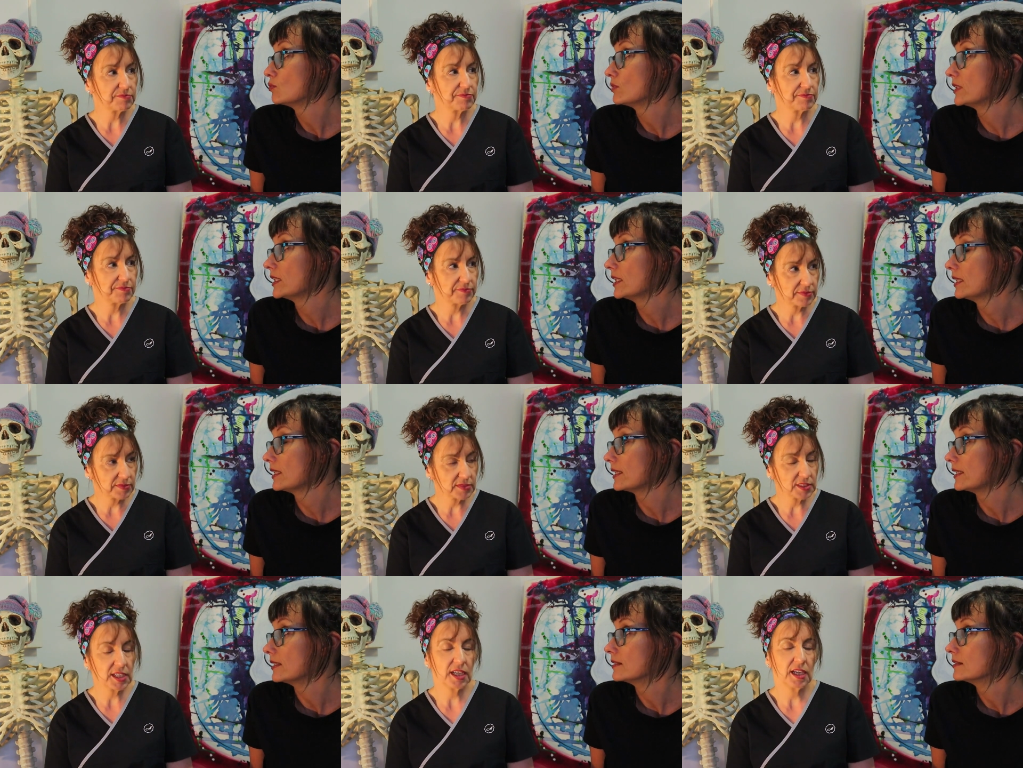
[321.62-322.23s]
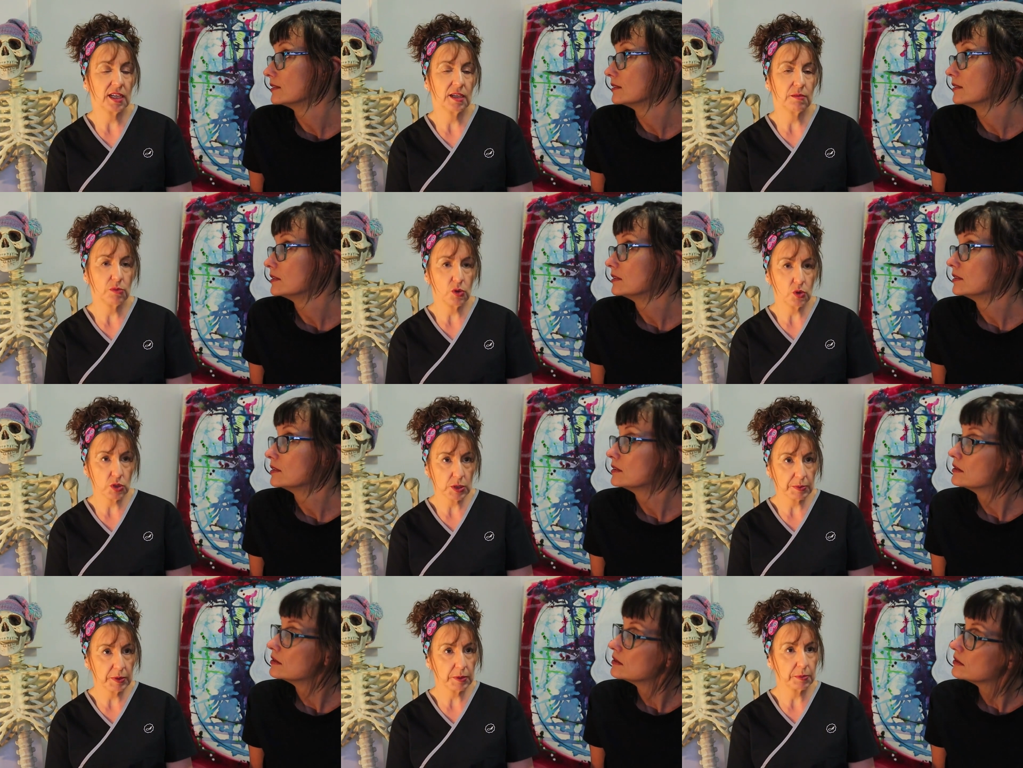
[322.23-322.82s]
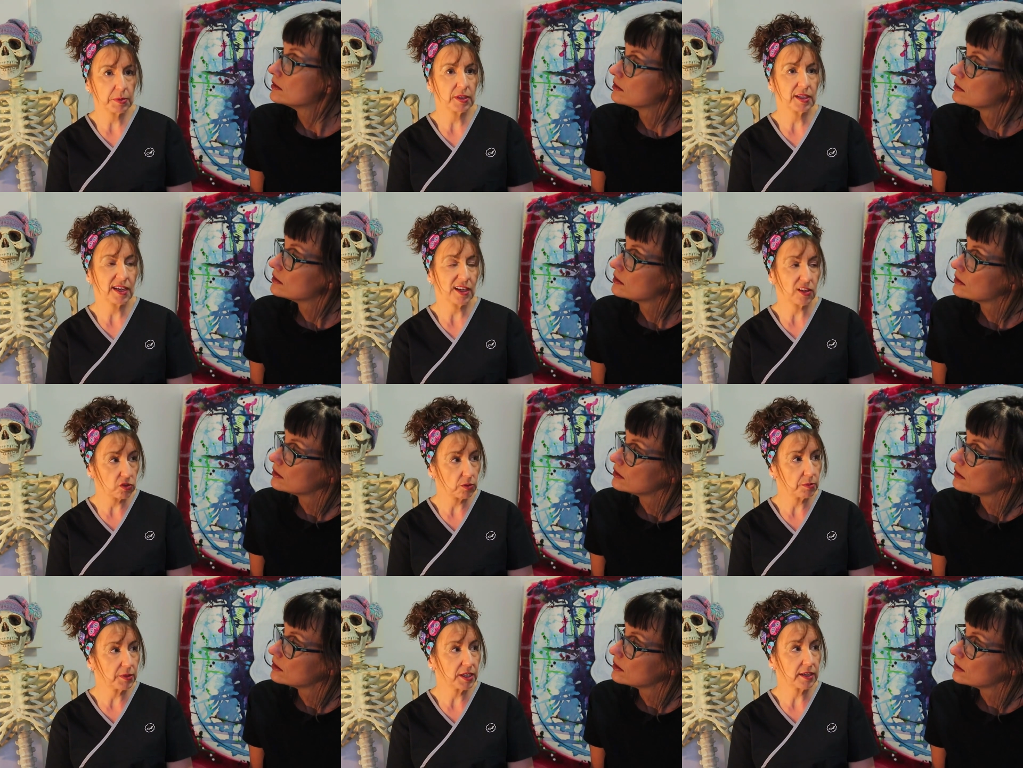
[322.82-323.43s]
Speaker 1: Really? Yeah, most people get
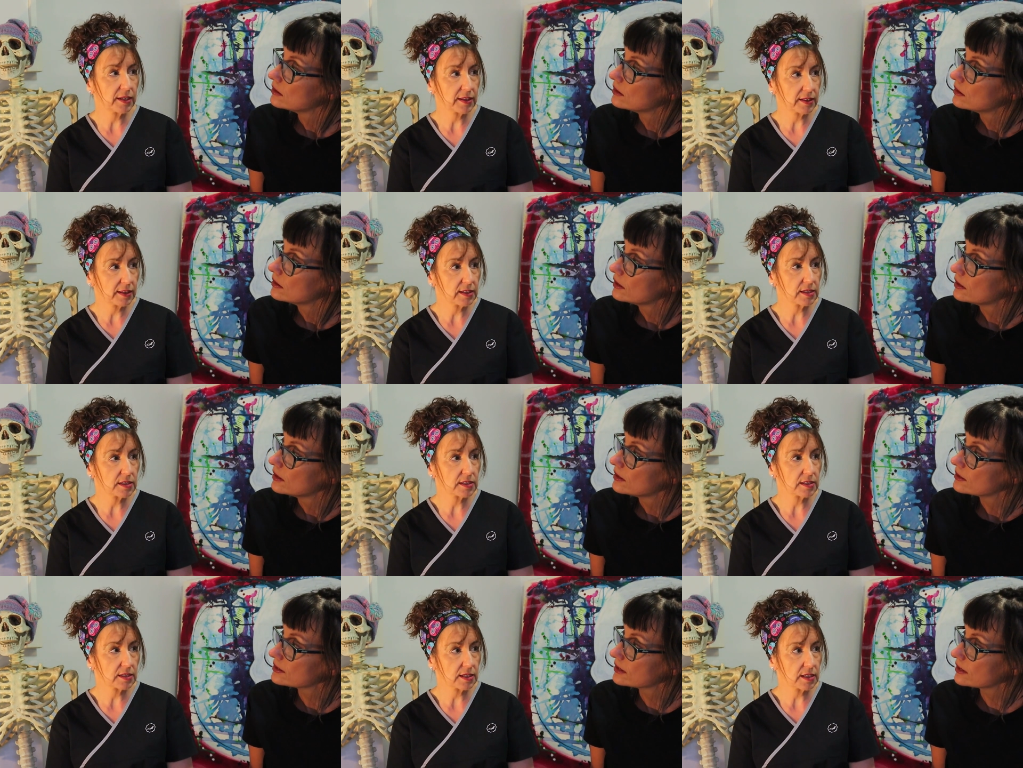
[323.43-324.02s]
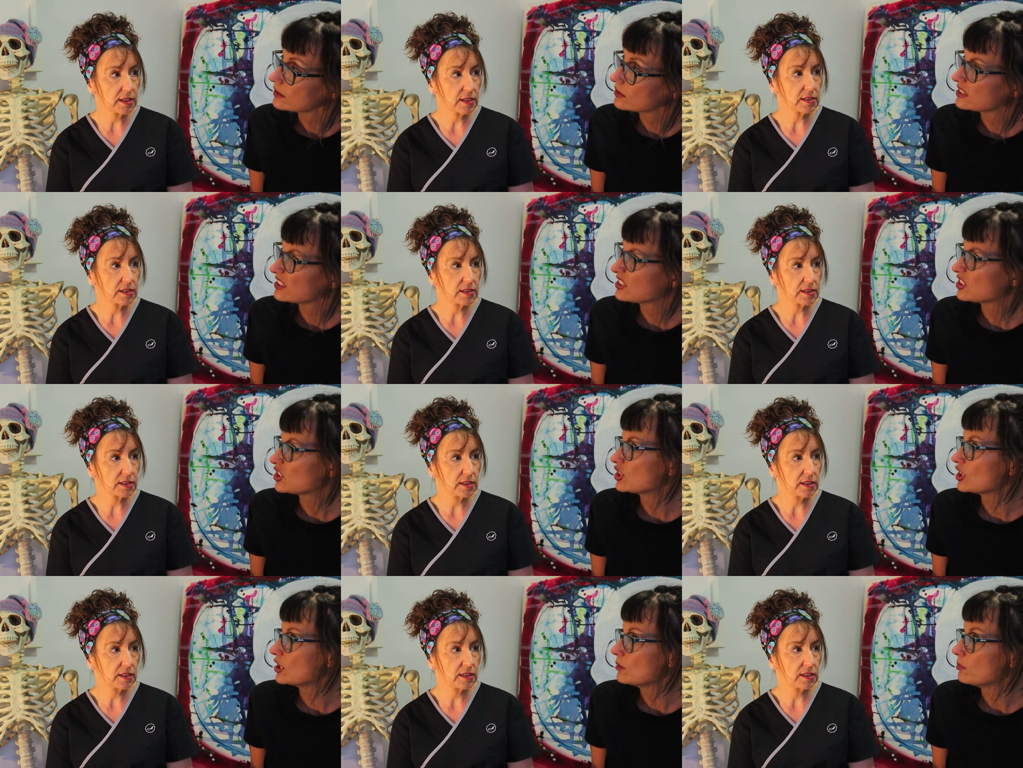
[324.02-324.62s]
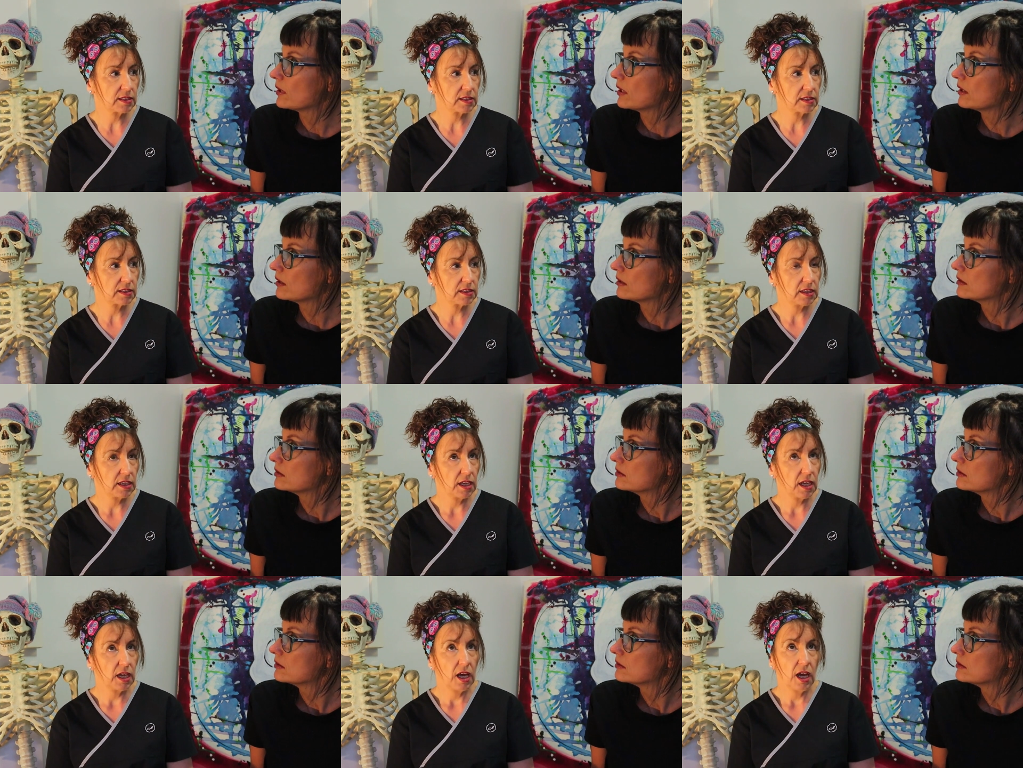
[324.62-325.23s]
cremated these days. Is that because it's cheaper?
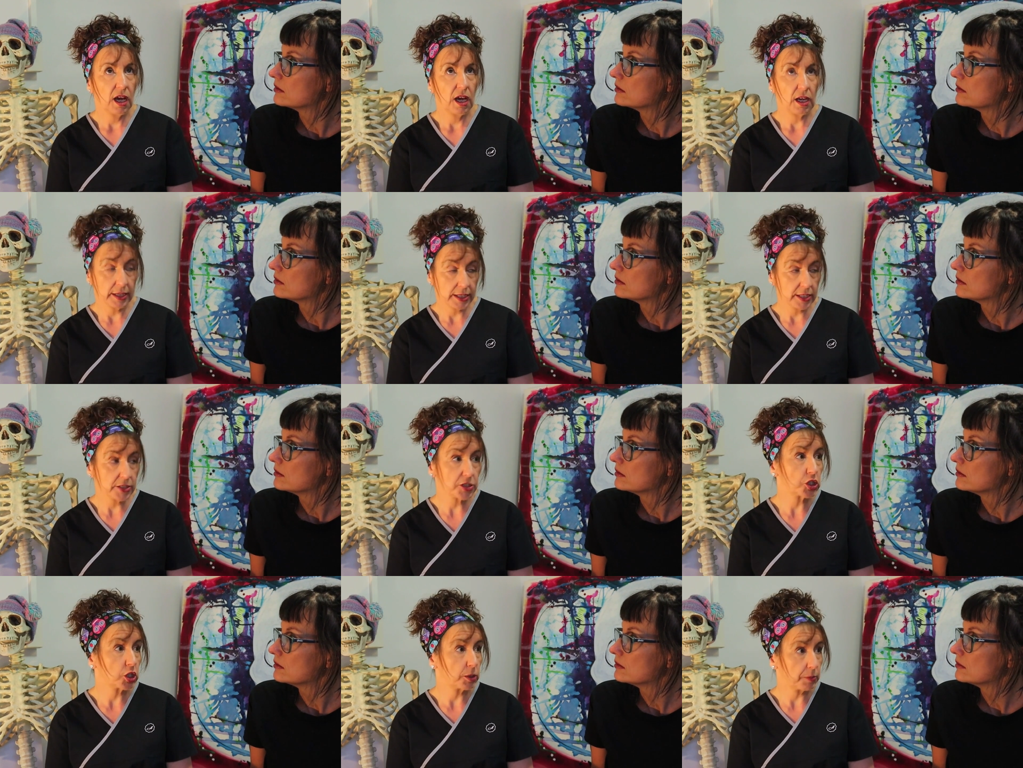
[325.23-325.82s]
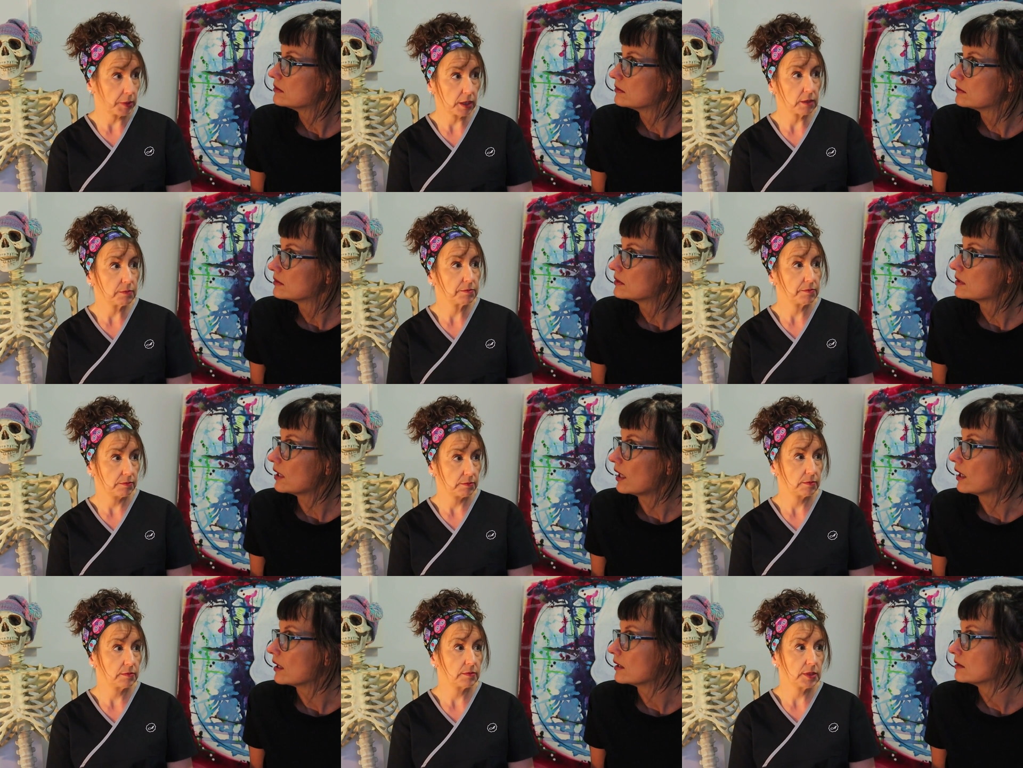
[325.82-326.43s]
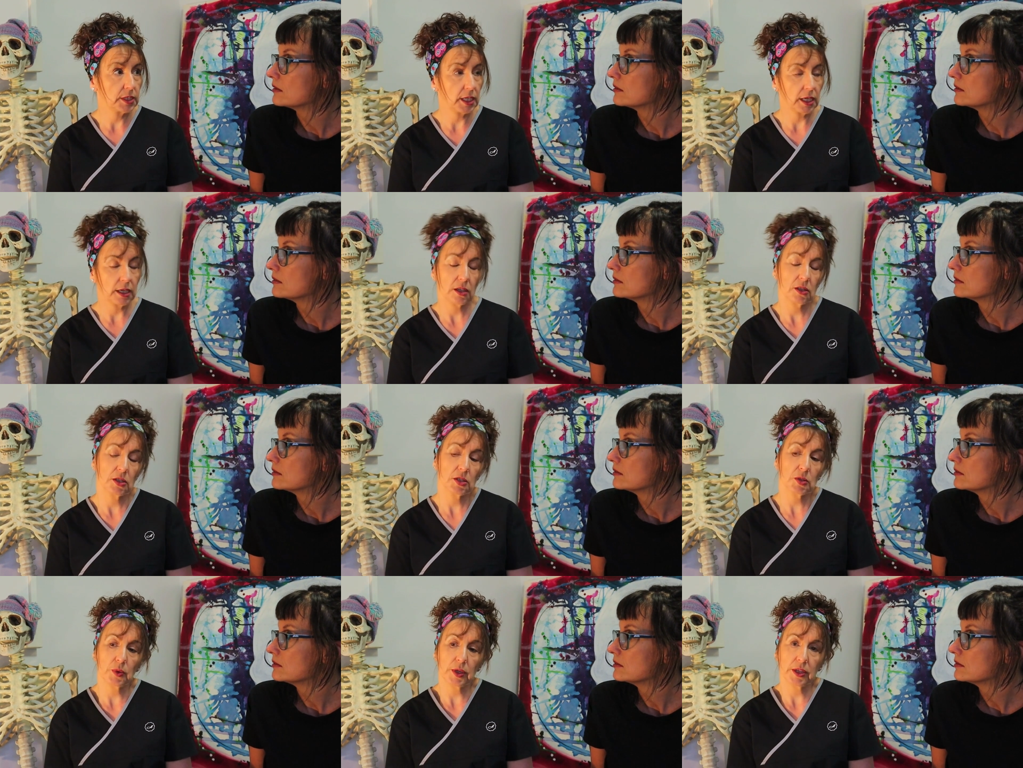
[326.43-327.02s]
It is cheaper. Yeah. Yeah,
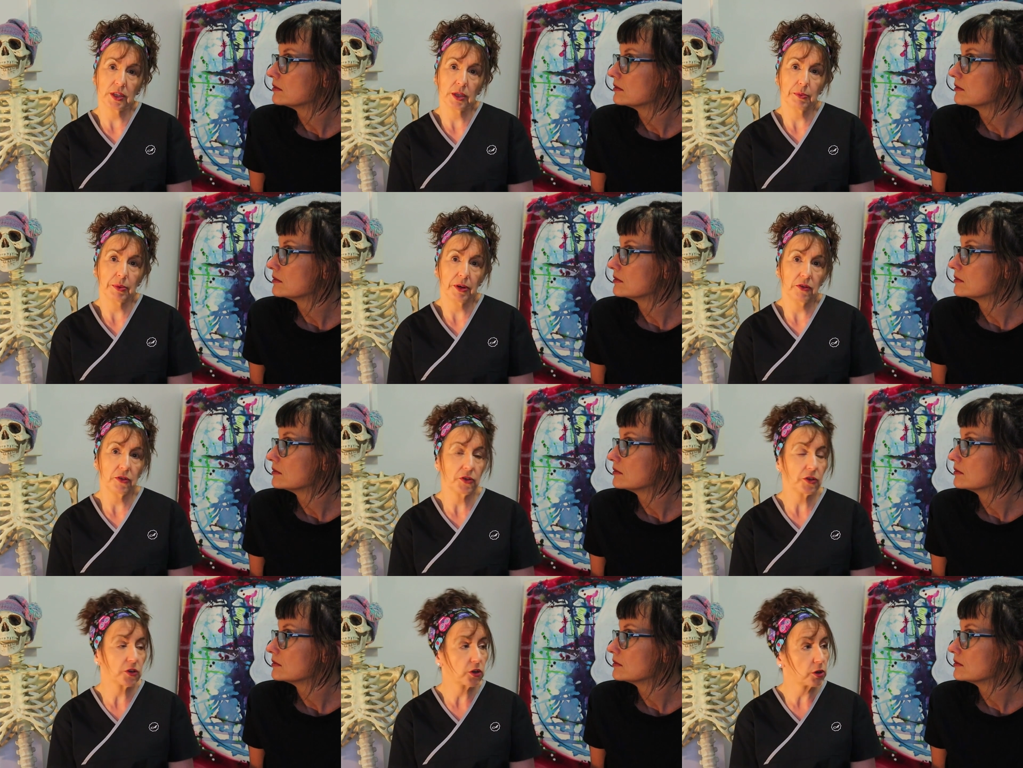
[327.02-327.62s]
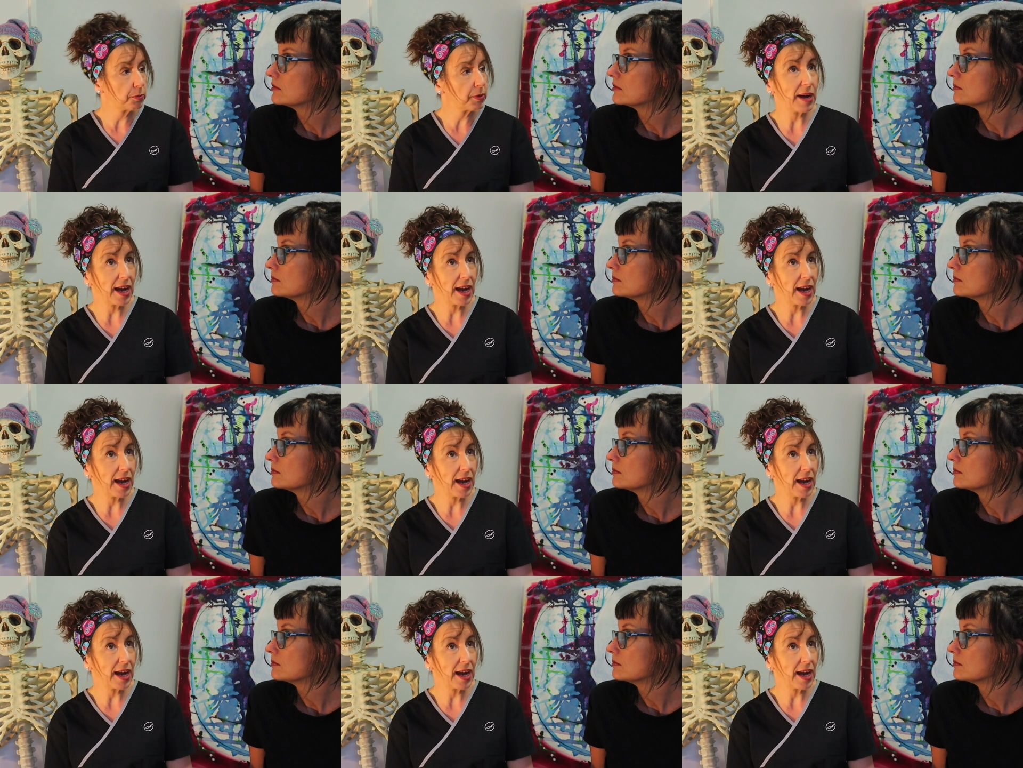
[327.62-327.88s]
because when you're buried, you've got to